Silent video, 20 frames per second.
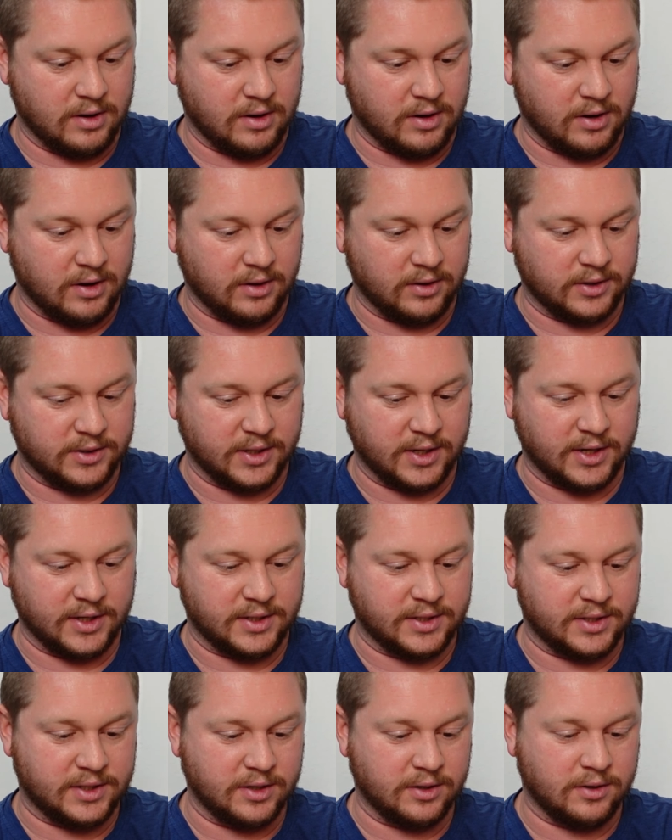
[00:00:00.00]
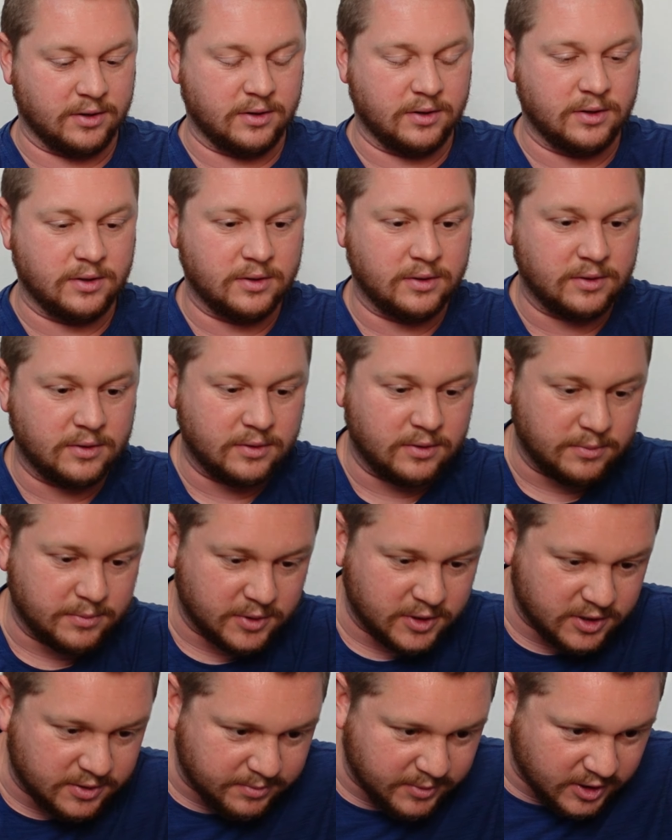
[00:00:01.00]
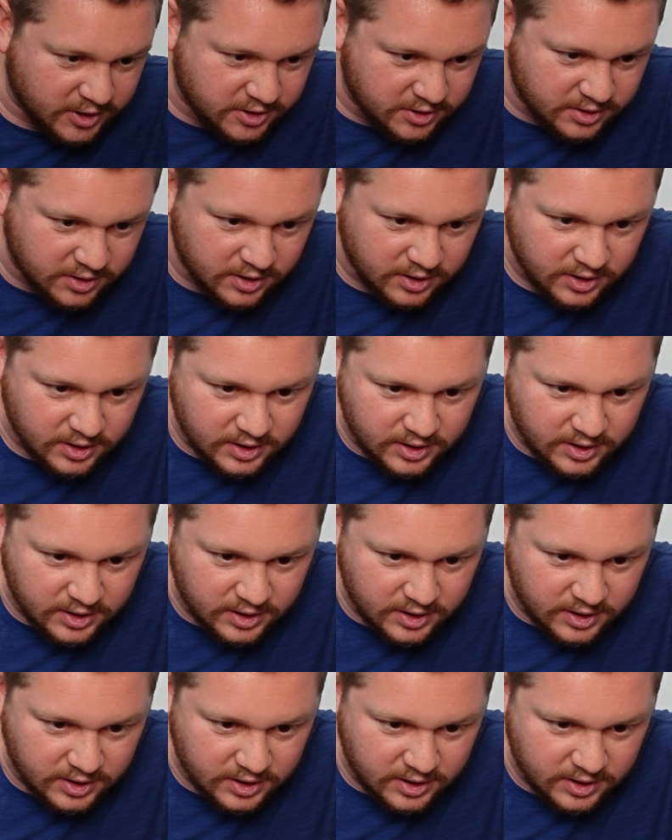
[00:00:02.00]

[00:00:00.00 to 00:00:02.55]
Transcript: Alright, looks like it's still, just make sure.